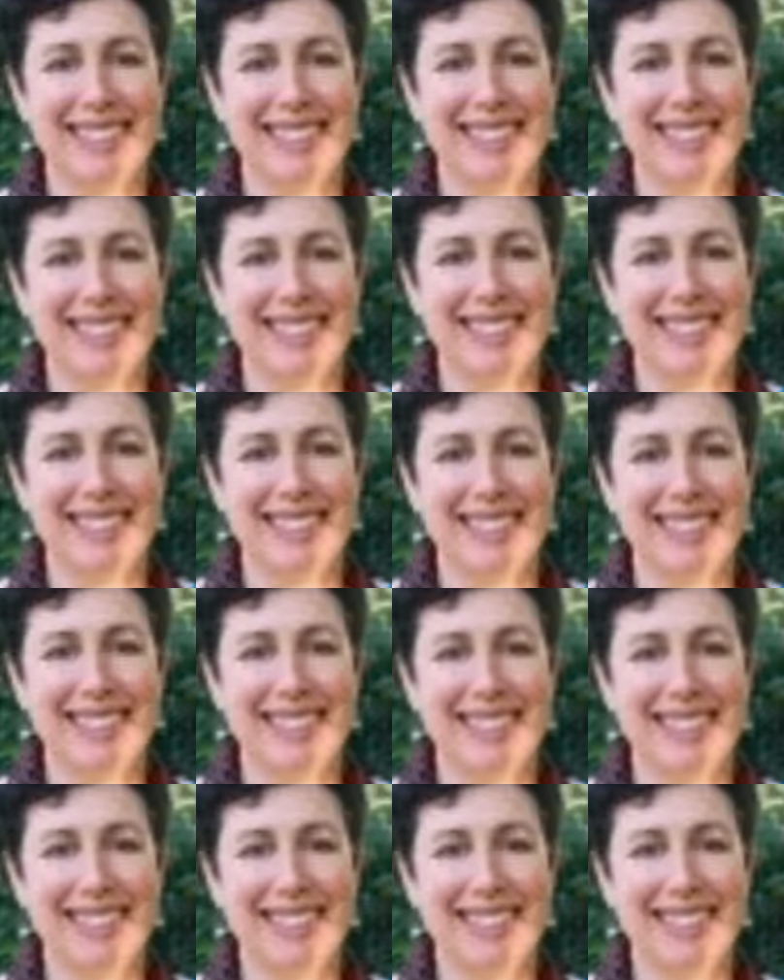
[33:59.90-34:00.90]

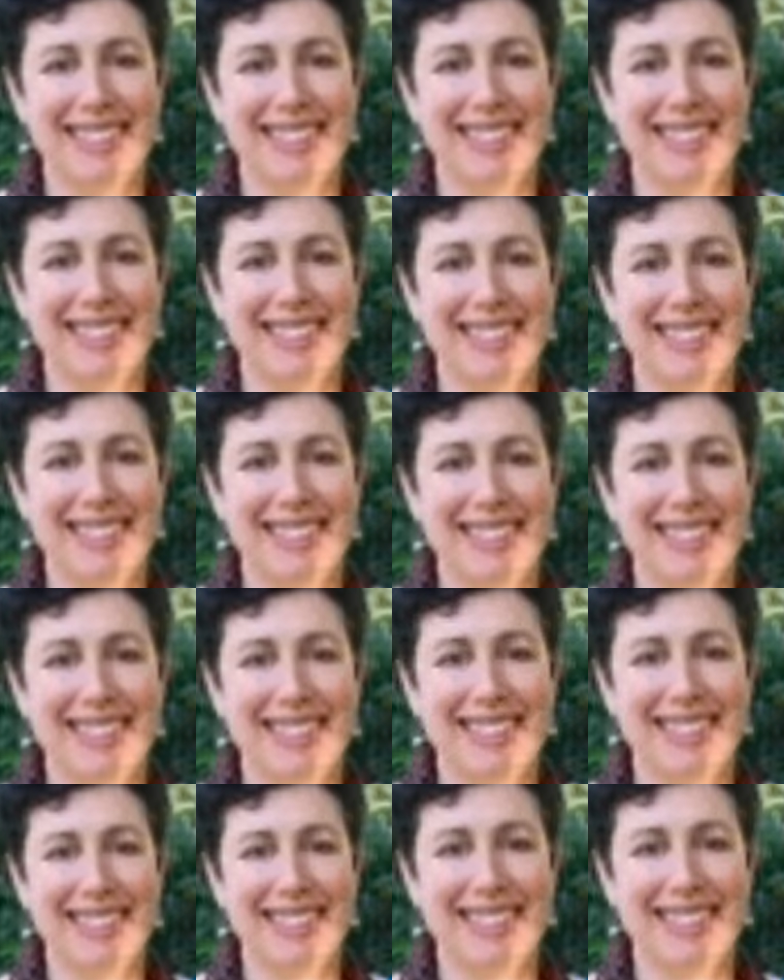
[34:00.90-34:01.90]

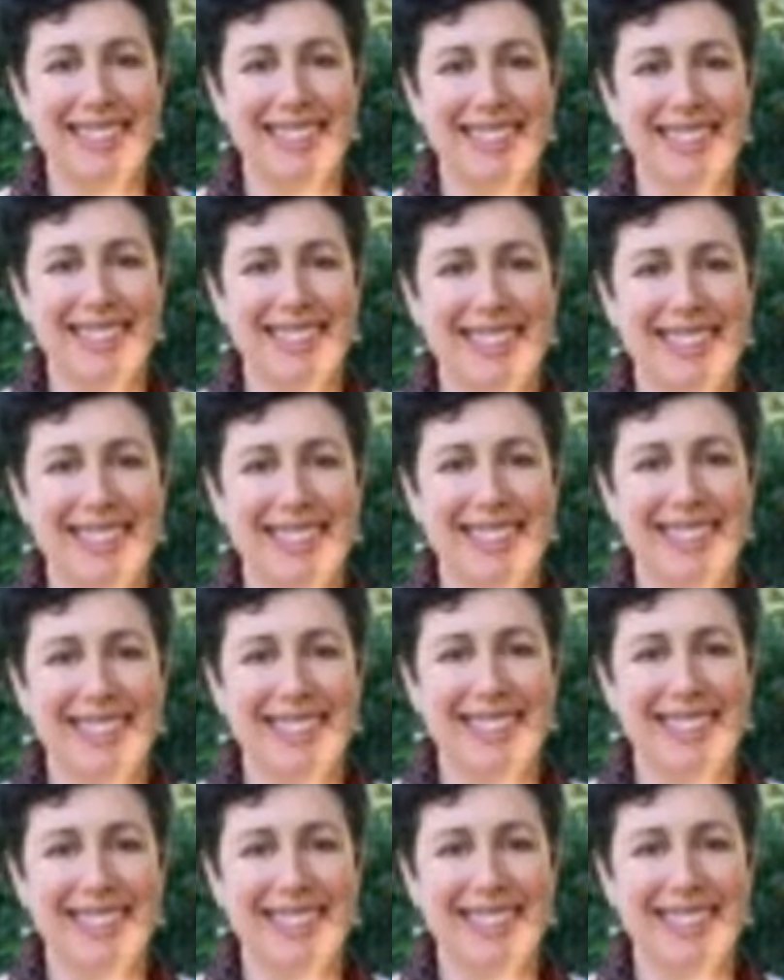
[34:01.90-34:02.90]

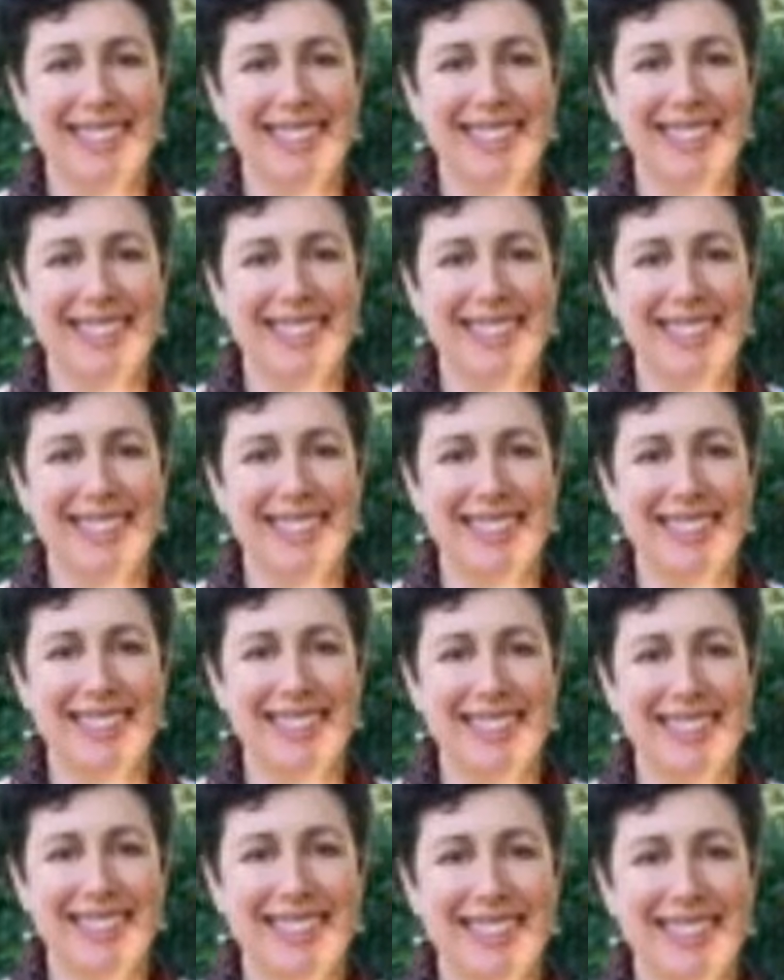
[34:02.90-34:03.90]

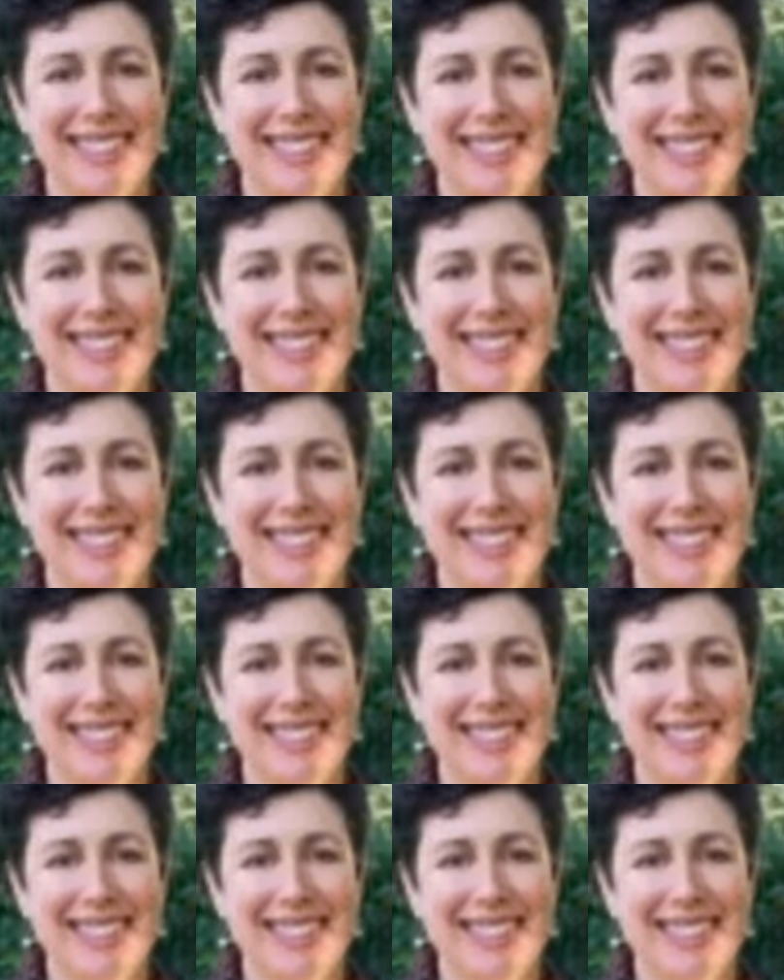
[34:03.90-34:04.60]
No words are spoken by the person on screen.